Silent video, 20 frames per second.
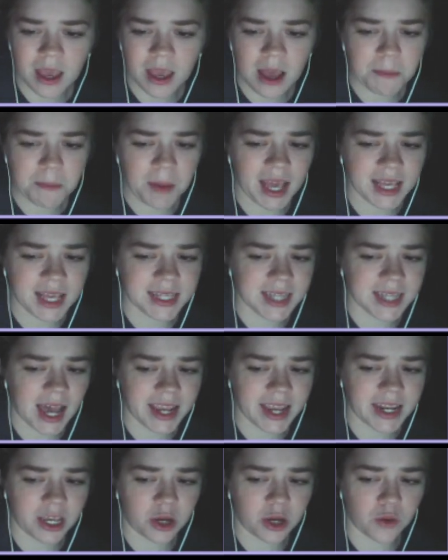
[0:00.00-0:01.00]
My
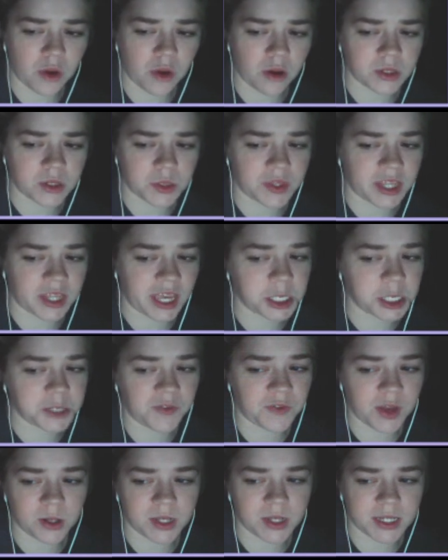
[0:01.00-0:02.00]
anxiety grows with each
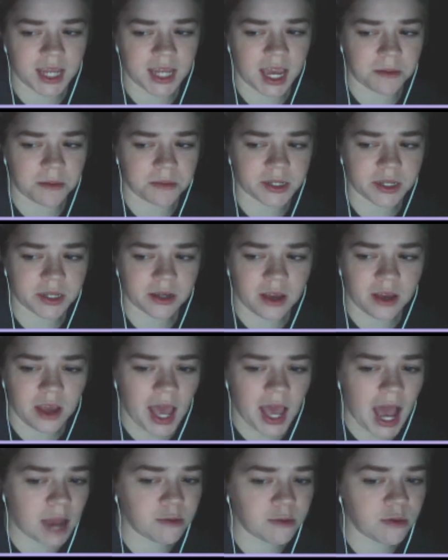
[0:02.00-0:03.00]
failed attempt.
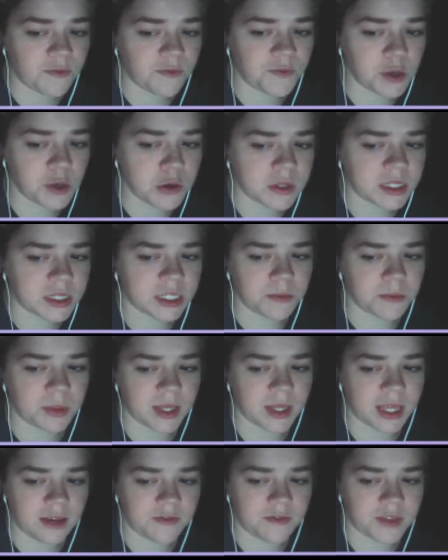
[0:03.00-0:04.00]
I refuse to
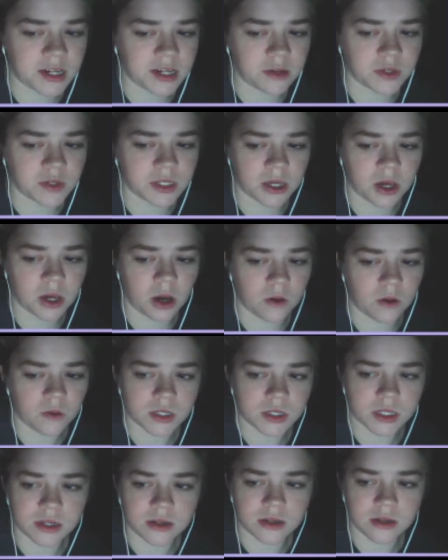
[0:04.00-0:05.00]
believe that it was a
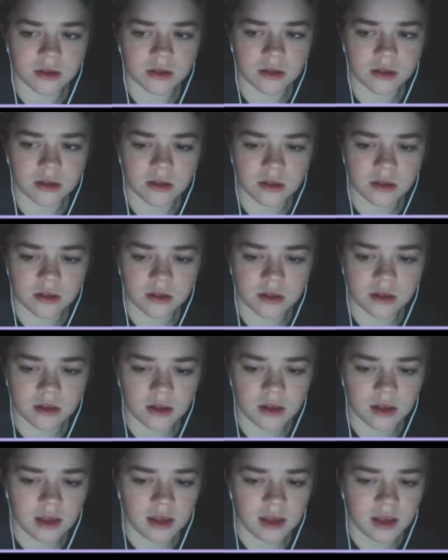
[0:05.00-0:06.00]
ghost.
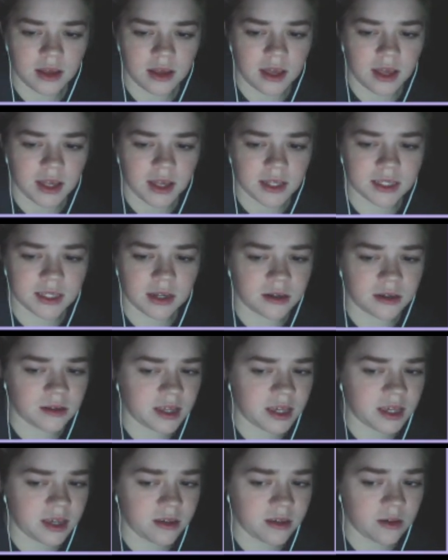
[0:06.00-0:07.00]

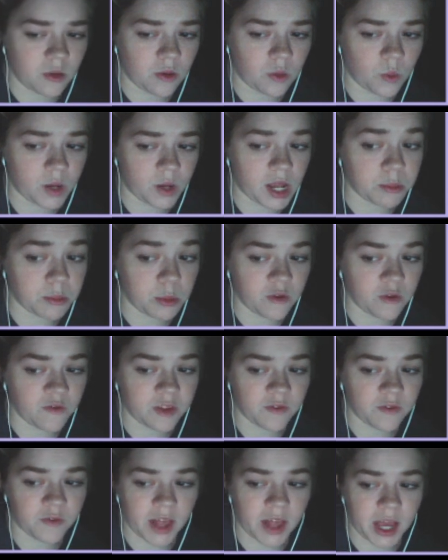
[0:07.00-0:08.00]
Suddenly, when I move
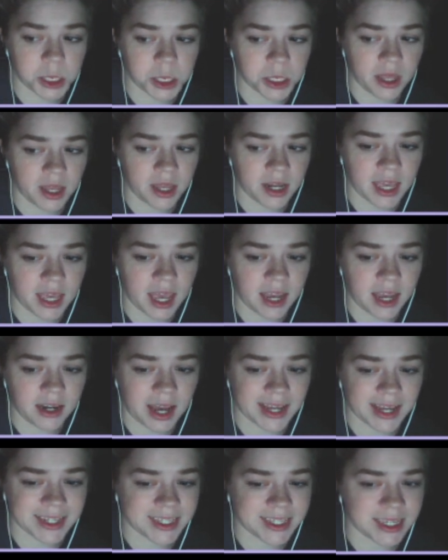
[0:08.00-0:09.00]
the flashlight again,
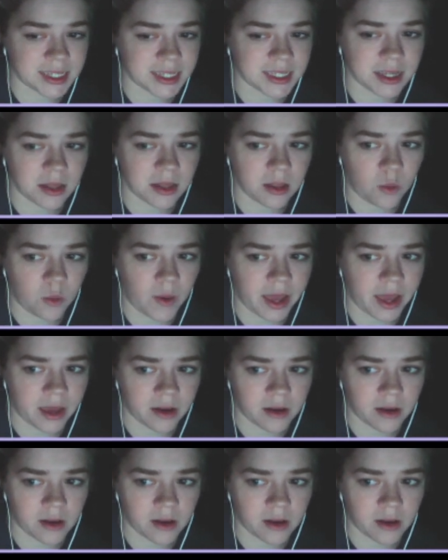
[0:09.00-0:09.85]
I see a silhouette.